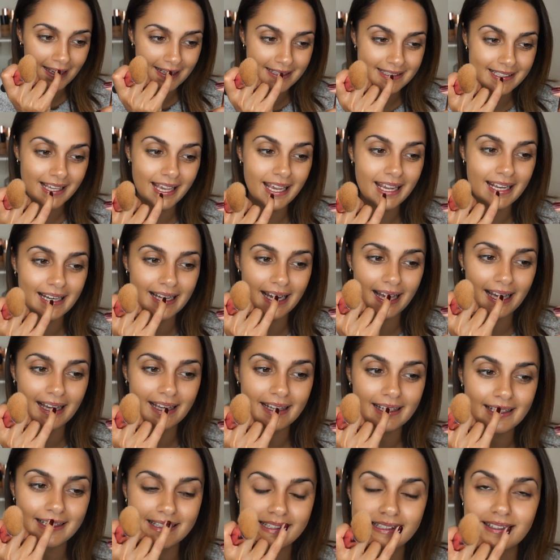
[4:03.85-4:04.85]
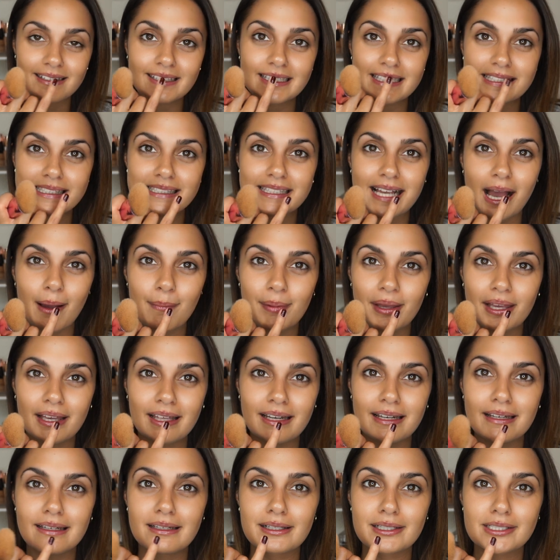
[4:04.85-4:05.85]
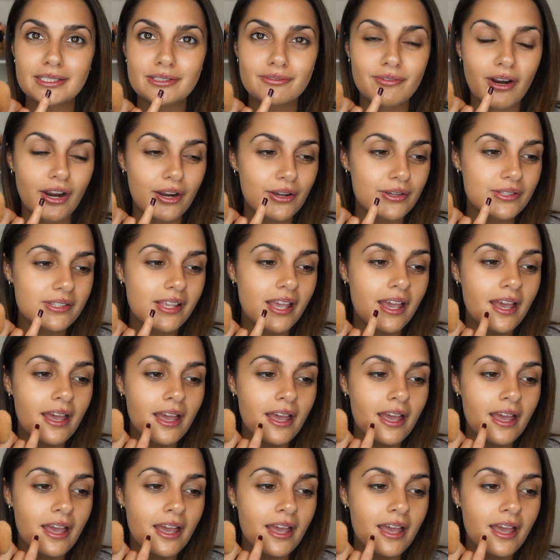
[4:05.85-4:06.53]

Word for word: it's healing, it's like scabbing and it looked gross,